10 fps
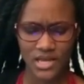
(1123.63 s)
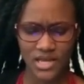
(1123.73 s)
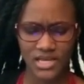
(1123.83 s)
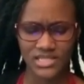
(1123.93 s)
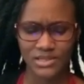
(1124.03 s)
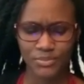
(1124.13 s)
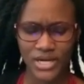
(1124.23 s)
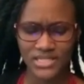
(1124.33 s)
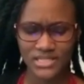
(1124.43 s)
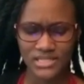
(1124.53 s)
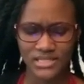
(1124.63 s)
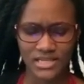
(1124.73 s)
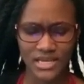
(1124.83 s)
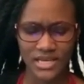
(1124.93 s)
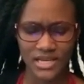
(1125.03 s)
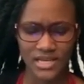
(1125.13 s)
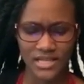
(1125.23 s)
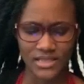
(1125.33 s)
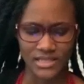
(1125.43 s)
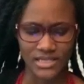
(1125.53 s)
It's depressing to say
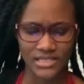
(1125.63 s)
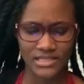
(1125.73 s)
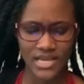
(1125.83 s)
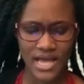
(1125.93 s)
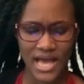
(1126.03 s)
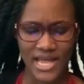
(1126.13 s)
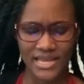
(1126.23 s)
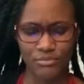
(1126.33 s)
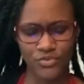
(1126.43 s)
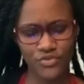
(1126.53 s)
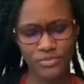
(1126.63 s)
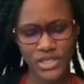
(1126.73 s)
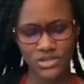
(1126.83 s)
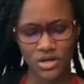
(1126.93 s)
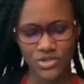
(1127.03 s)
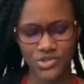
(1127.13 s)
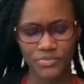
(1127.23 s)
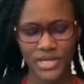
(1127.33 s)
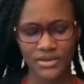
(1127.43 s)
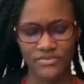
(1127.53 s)
the least, and it moved me to also
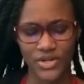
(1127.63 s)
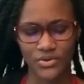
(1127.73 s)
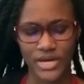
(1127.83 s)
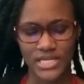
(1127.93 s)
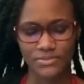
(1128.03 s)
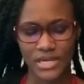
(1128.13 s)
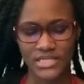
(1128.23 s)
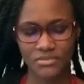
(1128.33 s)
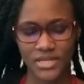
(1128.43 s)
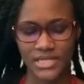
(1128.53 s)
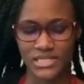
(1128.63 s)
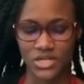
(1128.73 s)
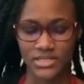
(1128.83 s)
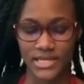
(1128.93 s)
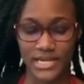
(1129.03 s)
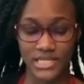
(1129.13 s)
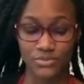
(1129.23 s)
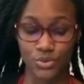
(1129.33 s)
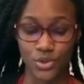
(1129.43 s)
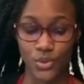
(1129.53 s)
make a video expressing my discontent in
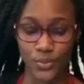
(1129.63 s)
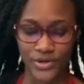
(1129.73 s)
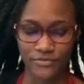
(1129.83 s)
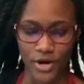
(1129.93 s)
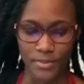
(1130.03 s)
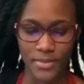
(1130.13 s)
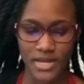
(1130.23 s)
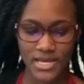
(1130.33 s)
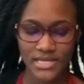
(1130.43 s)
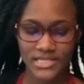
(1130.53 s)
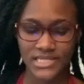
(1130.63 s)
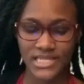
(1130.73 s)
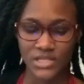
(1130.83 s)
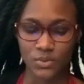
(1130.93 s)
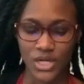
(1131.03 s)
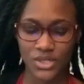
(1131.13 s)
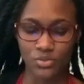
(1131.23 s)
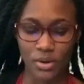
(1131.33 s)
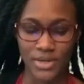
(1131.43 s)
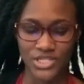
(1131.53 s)
spoken word form since that's what I do
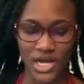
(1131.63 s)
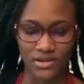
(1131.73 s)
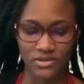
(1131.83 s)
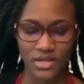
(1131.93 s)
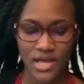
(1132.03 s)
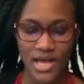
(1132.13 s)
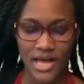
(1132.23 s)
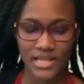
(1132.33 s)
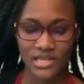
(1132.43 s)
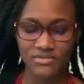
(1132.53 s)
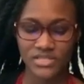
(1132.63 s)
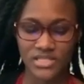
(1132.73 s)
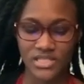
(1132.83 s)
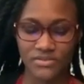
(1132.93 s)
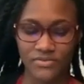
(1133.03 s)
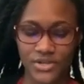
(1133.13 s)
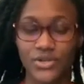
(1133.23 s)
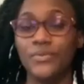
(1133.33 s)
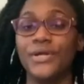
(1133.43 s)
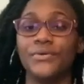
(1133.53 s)
on my channel. I love to see the video
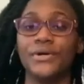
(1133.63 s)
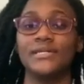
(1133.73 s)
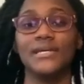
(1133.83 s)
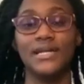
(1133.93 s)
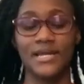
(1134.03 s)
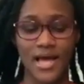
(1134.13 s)
when you are done.